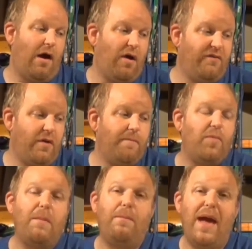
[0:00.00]
However,
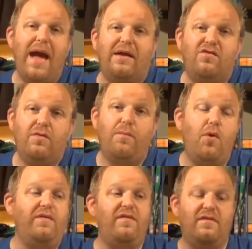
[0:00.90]
back to the
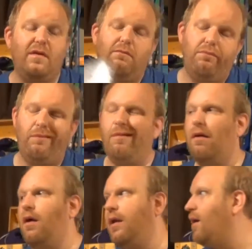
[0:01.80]
point system.
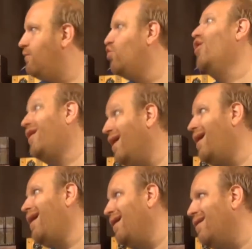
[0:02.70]
Oh, and I'm talking.
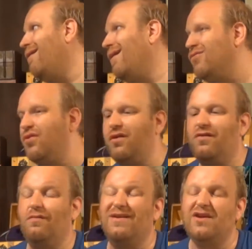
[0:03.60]
Yeah, I know I'm
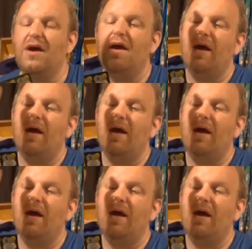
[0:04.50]
talking too much.